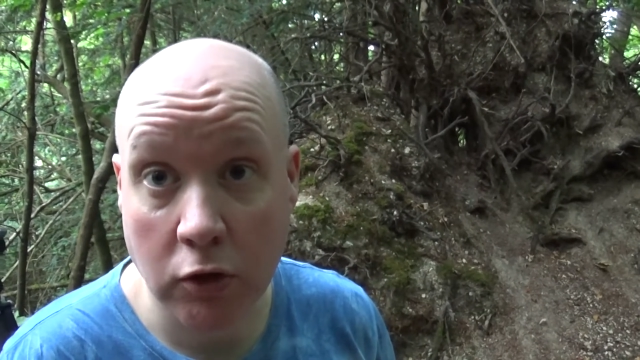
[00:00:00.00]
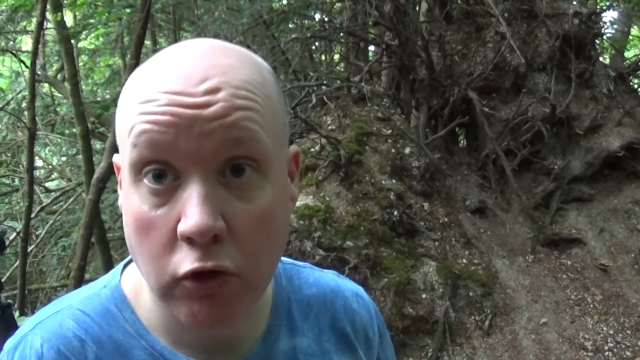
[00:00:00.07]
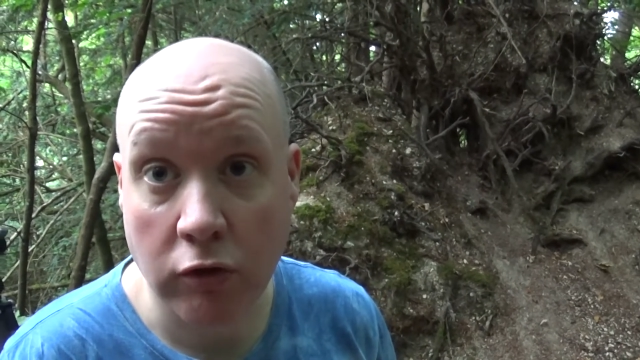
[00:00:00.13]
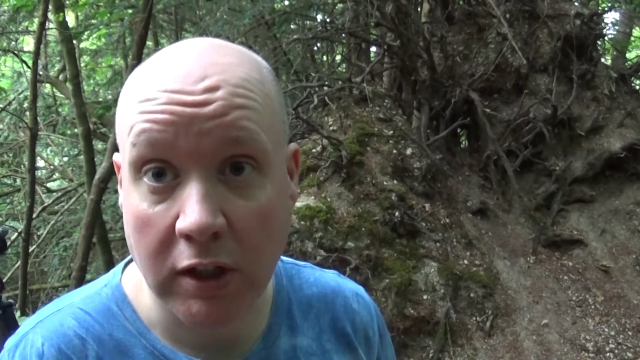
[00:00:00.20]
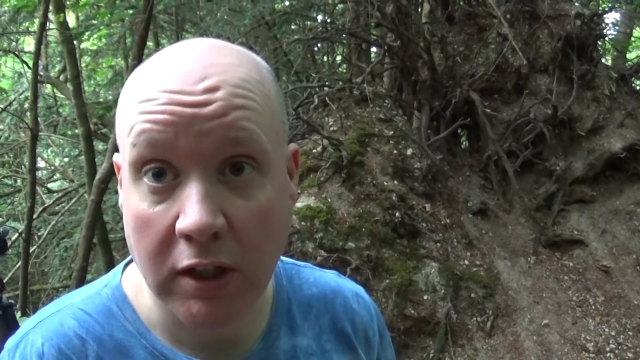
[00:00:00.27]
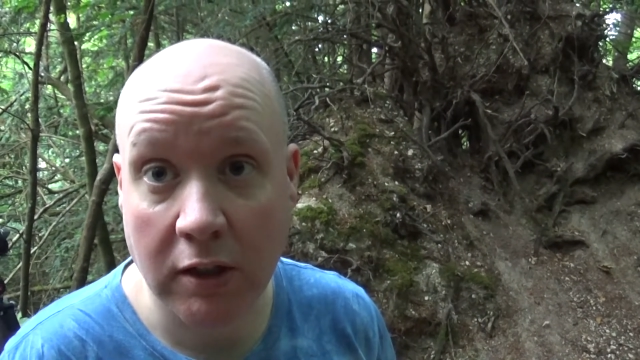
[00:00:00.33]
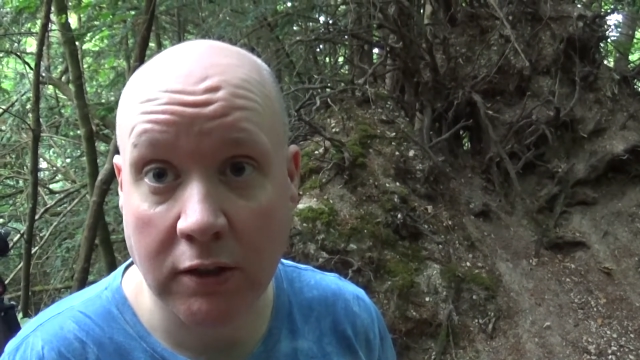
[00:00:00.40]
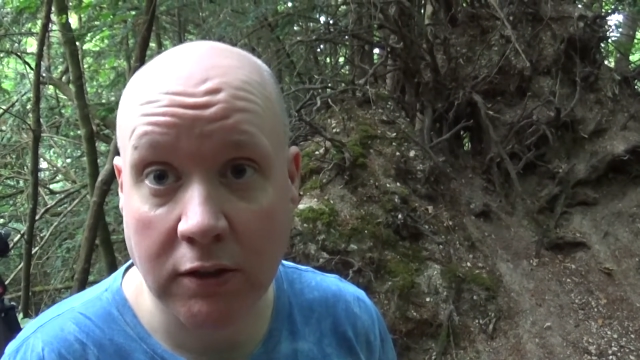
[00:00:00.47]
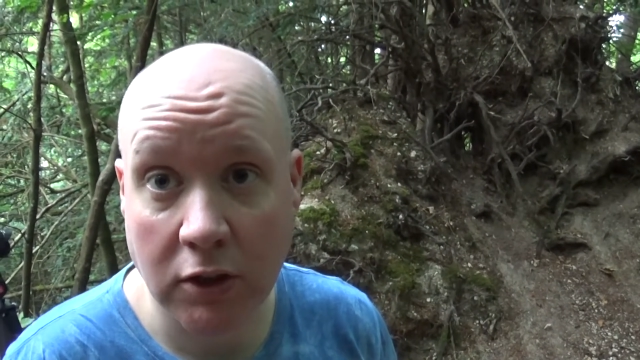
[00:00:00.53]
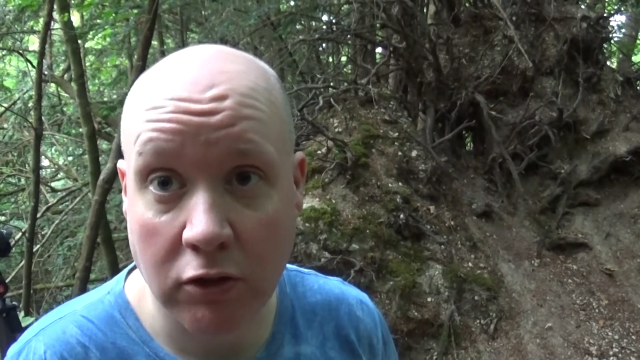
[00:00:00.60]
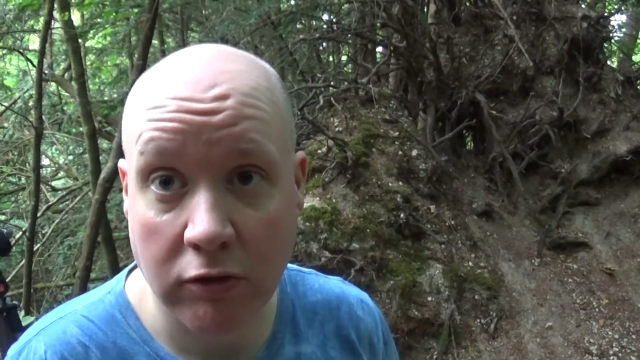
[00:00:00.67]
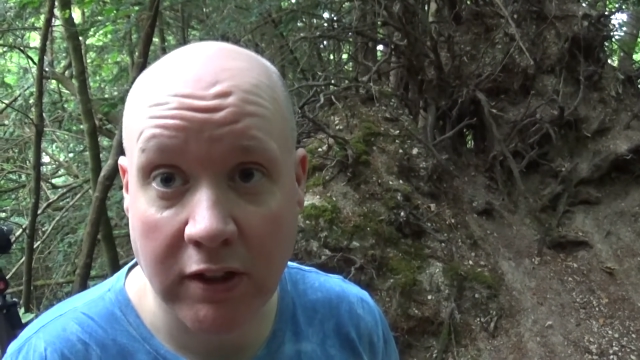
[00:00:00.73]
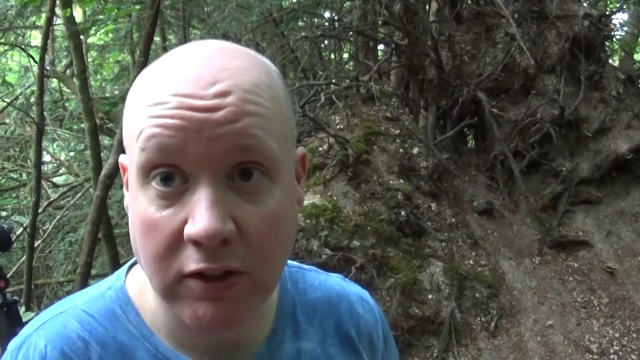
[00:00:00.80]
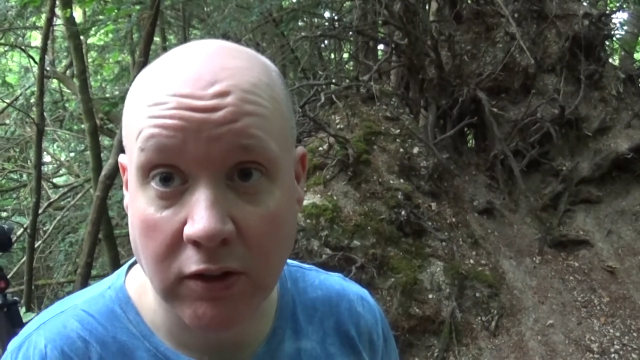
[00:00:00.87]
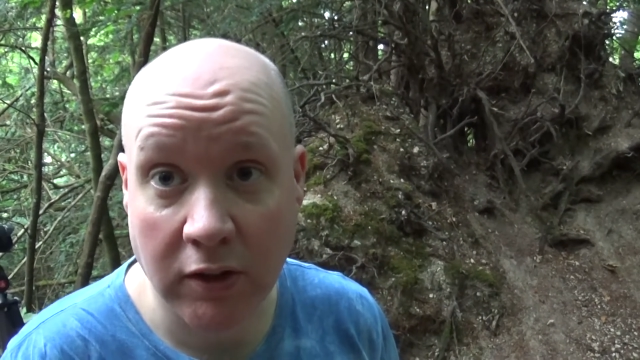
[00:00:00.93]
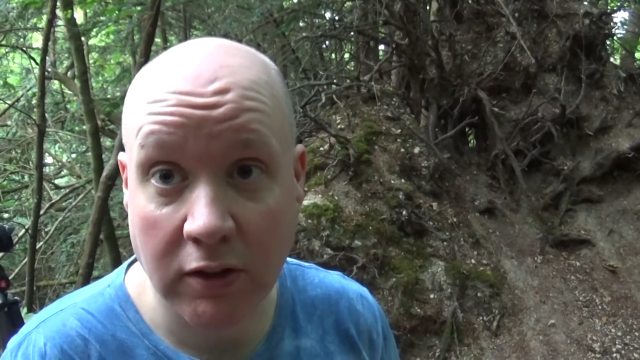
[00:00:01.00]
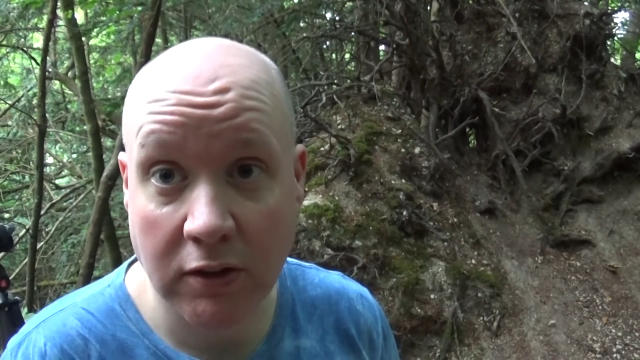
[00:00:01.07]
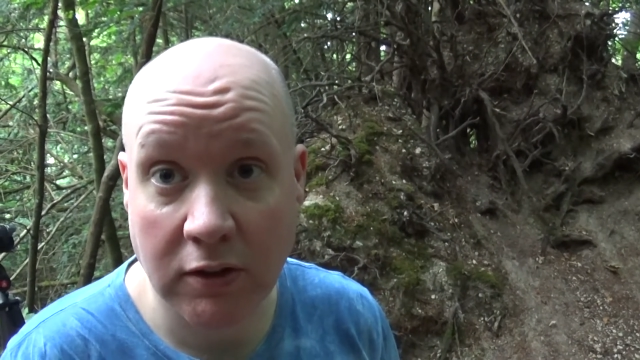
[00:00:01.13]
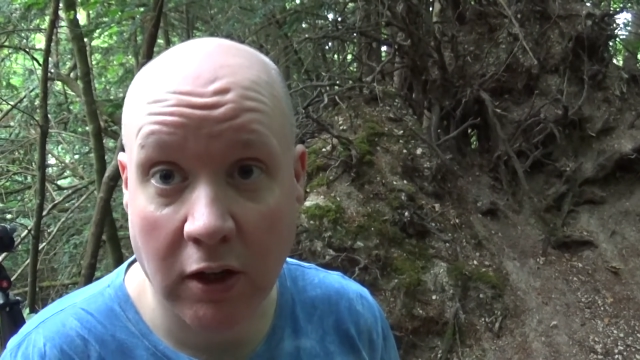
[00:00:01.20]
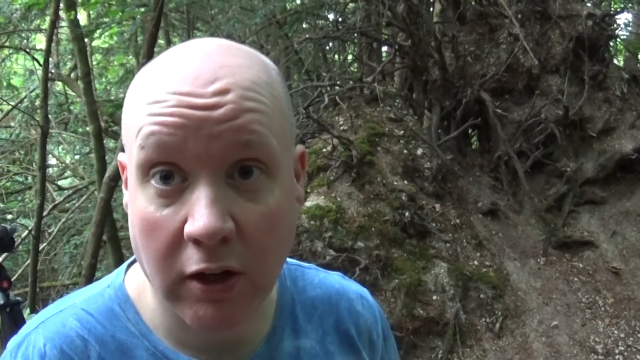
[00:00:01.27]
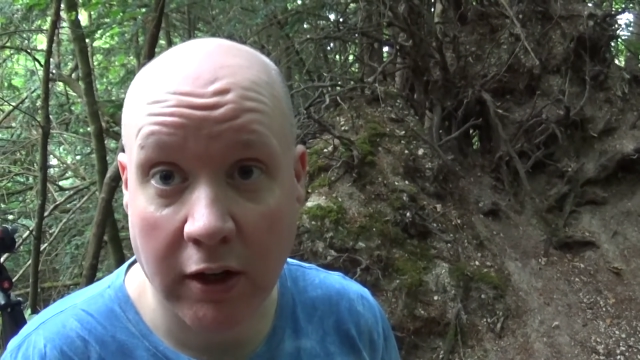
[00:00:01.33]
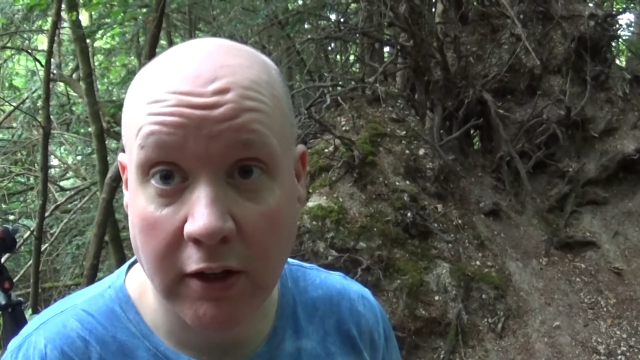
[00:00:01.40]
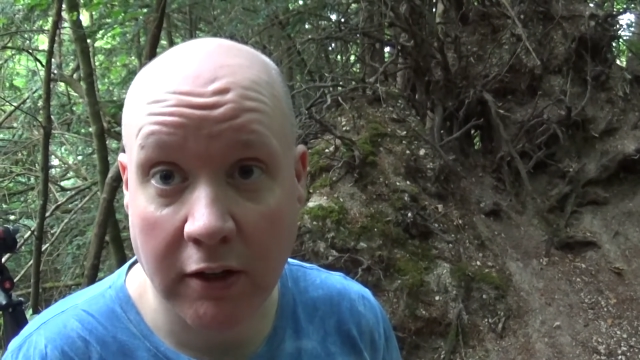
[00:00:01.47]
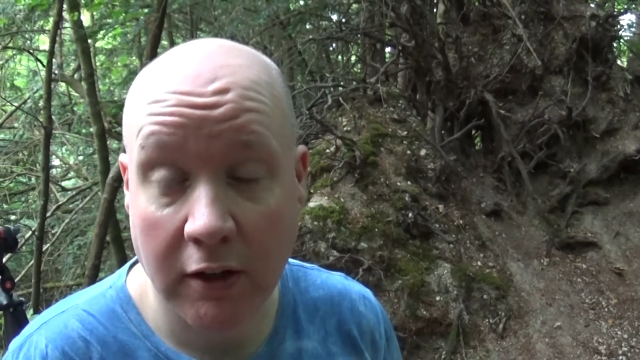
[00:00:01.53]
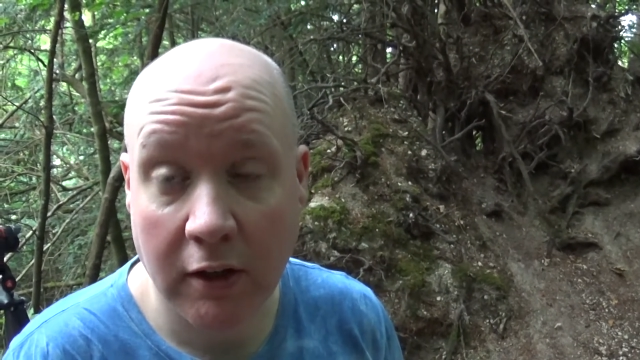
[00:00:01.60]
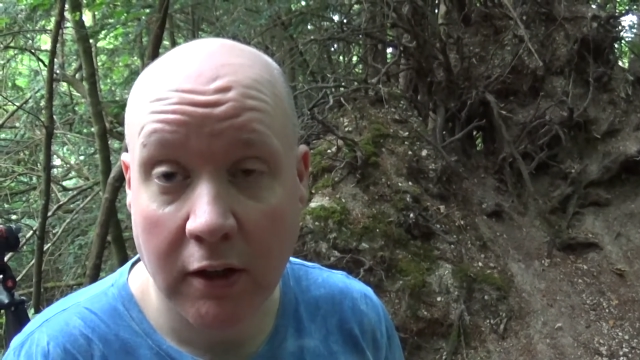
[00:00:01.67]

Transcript: tree because the tree's on its side.